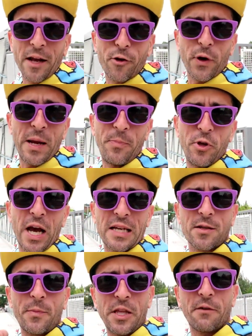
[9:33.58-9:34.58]
I creep, you
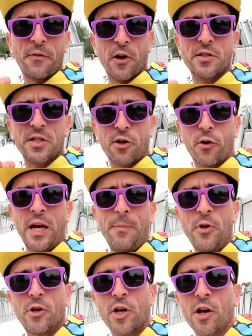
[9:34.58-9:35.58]
guys will be the first to creep.
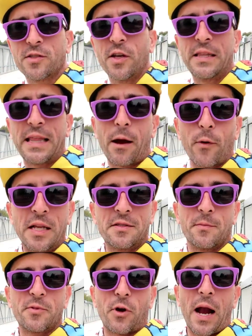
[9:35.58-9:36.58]
You can also hit that red
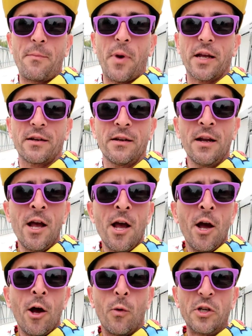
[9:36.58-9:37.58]
subscribe button,
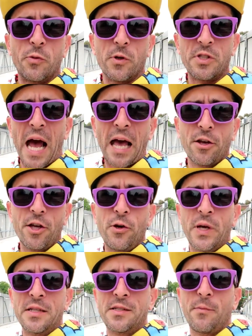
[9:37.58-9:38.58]
which will dial
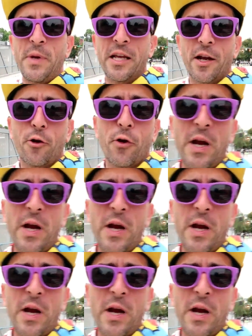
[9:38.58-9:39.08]
you into being a